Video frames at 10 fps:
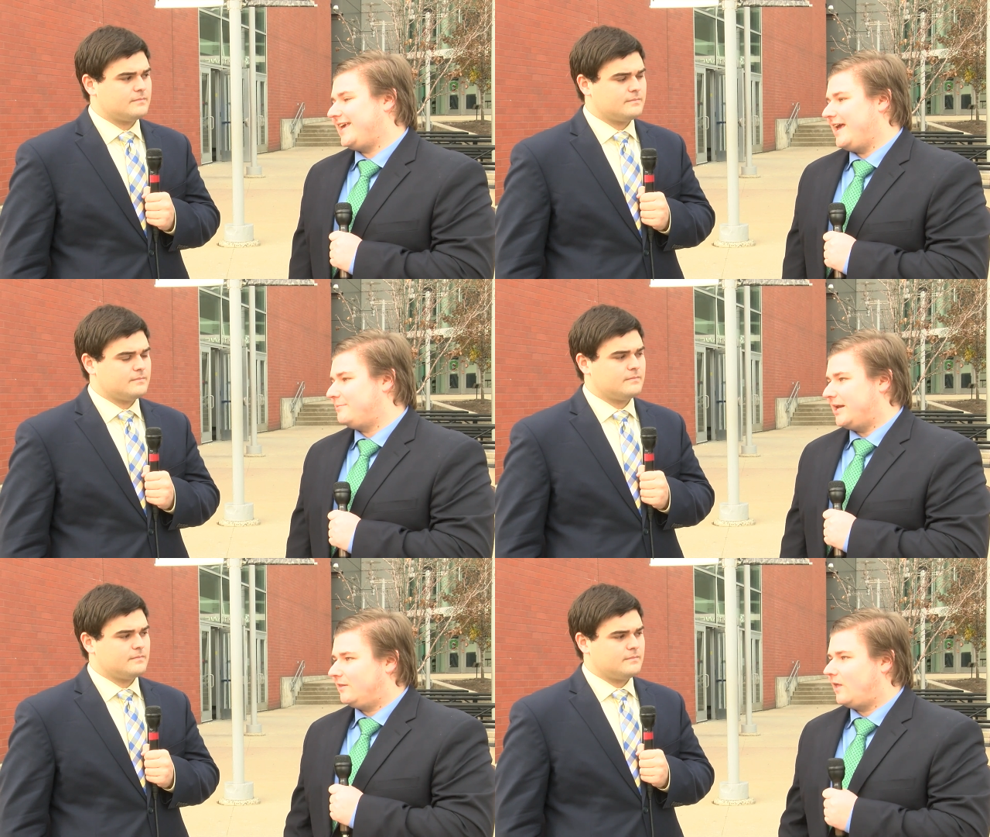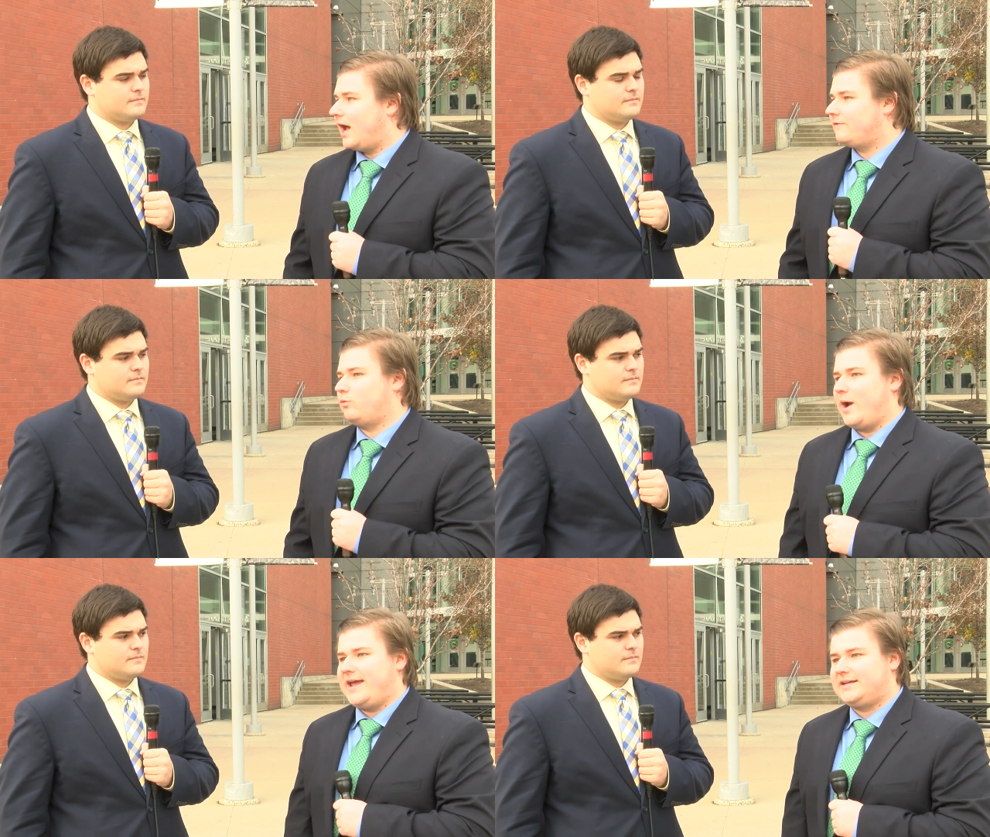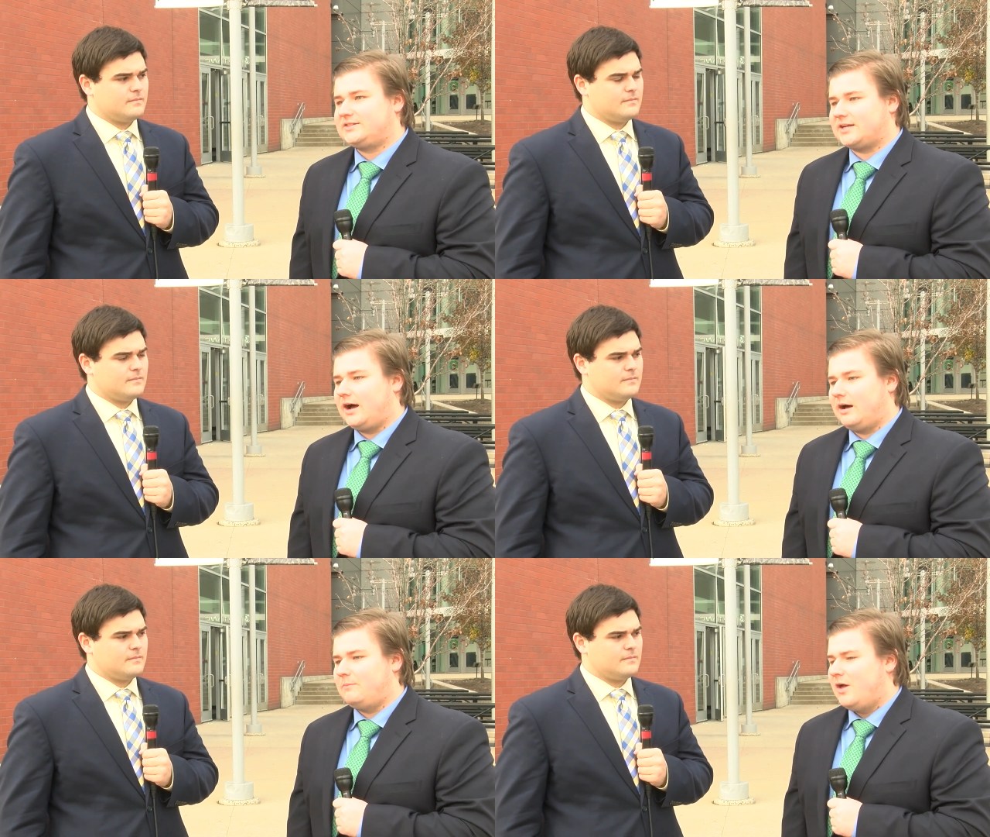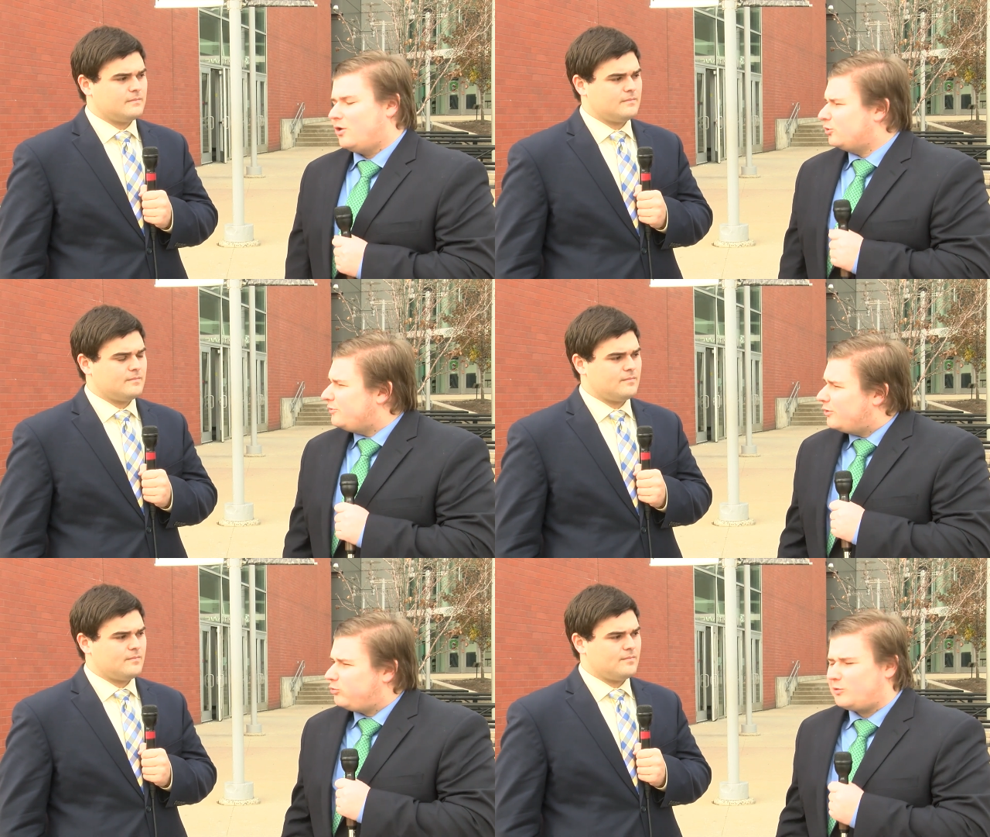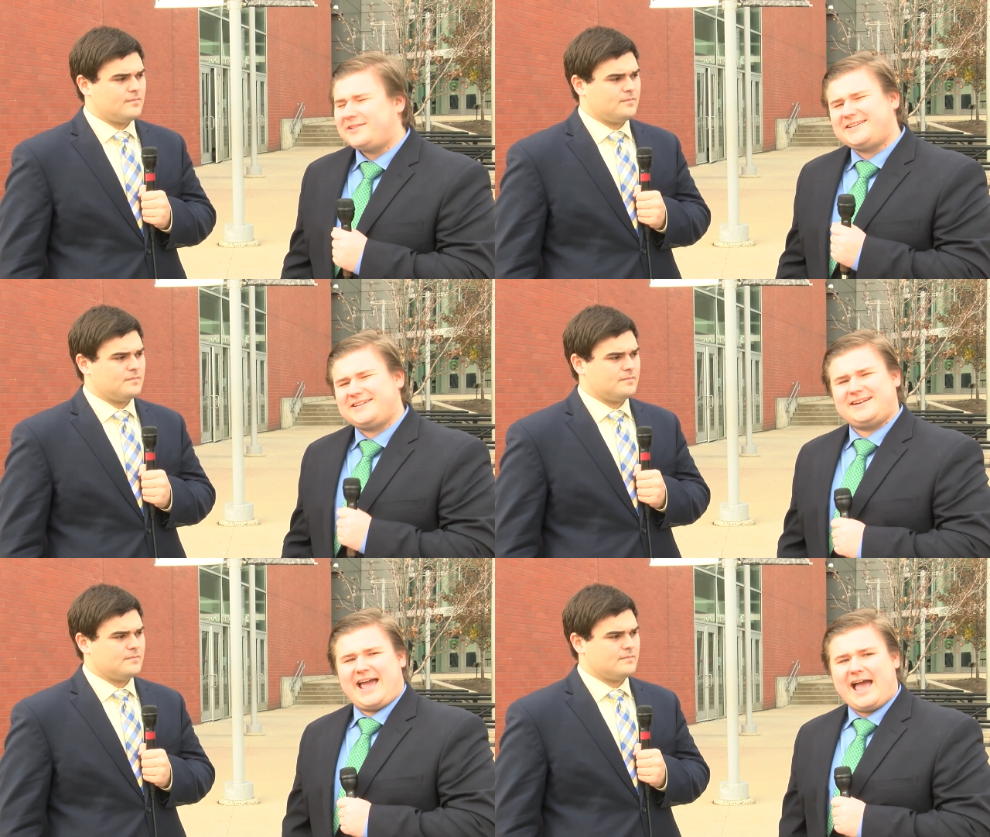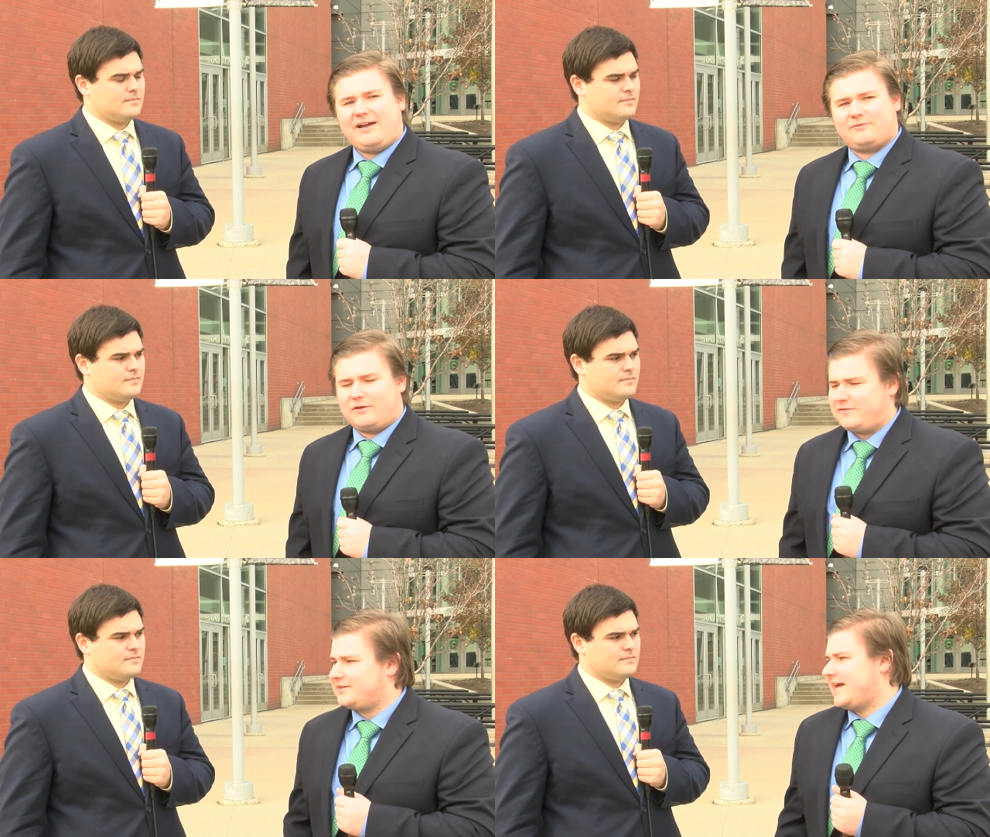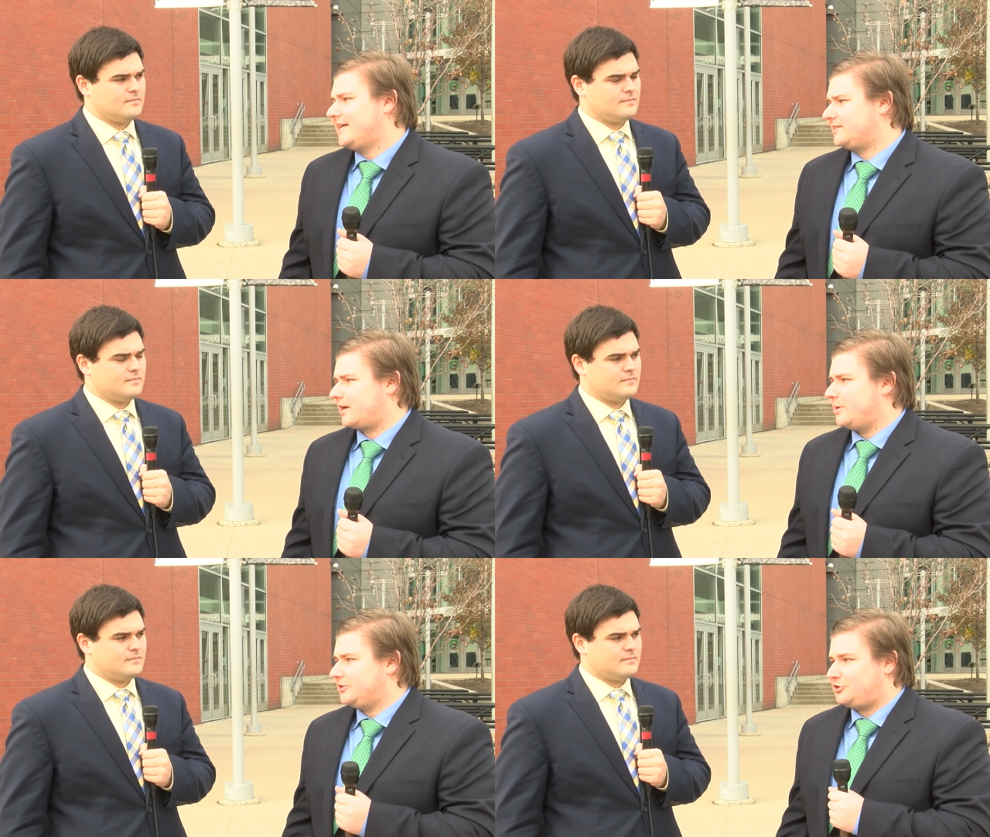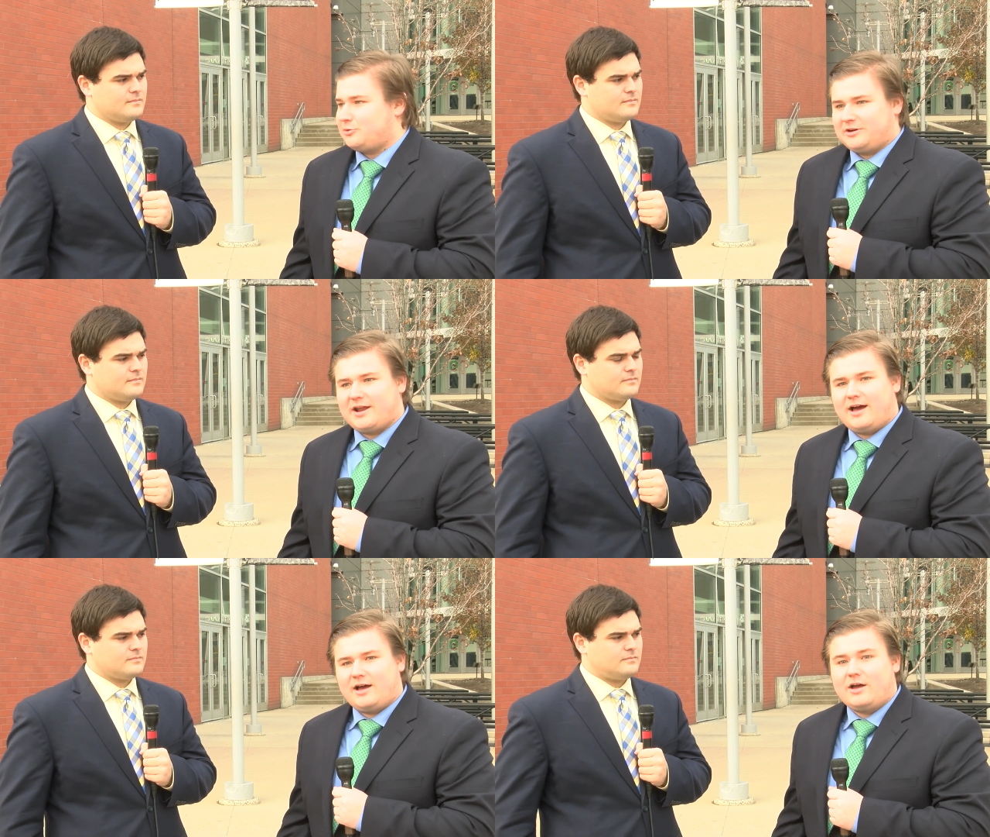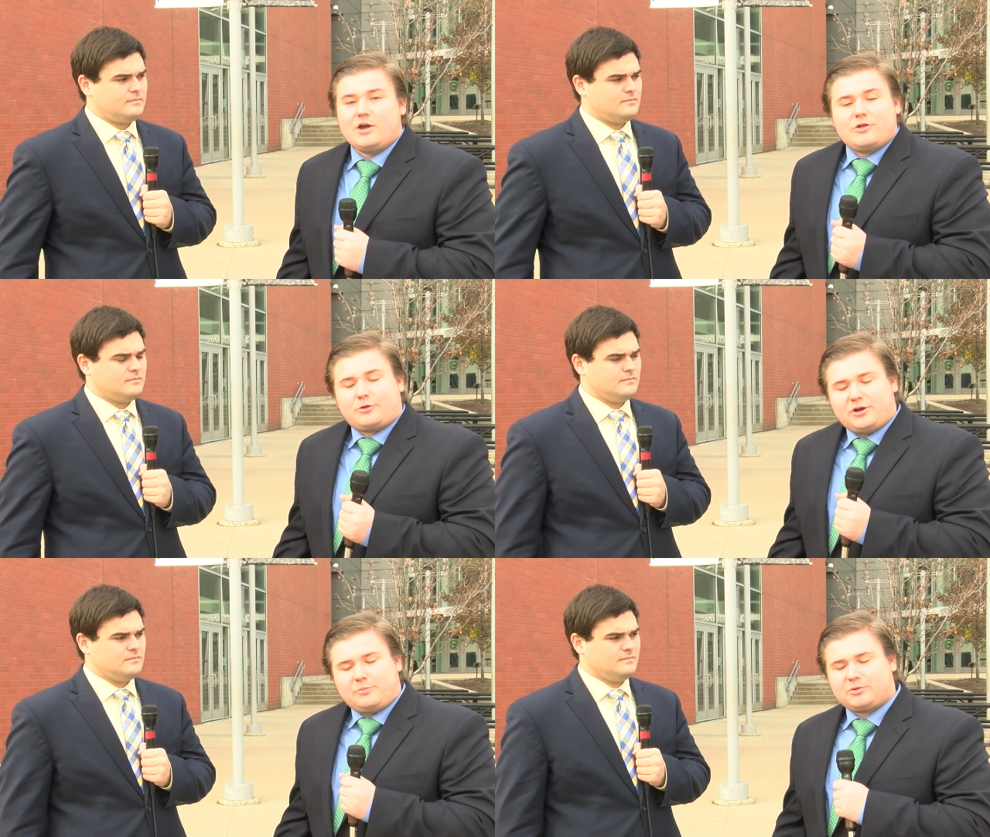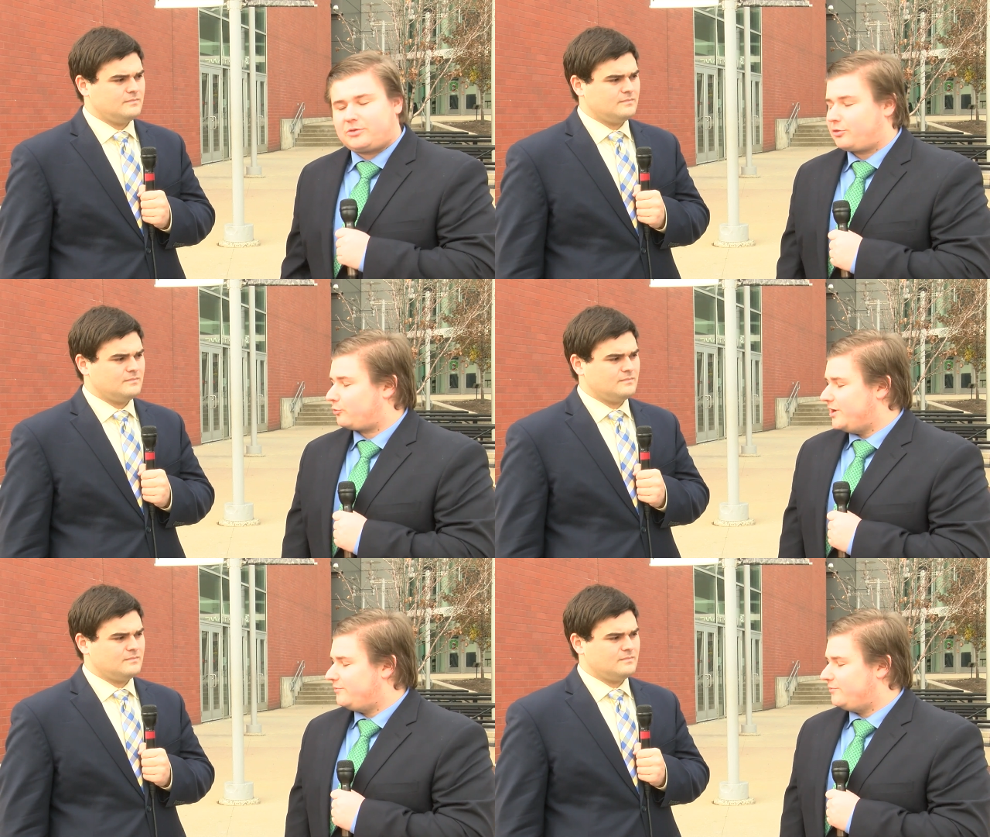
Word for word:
Speaker 1: the game in a lot of ways. Um, Louisville really didn't have a fantastic, I mean, shooting uh, thirty-three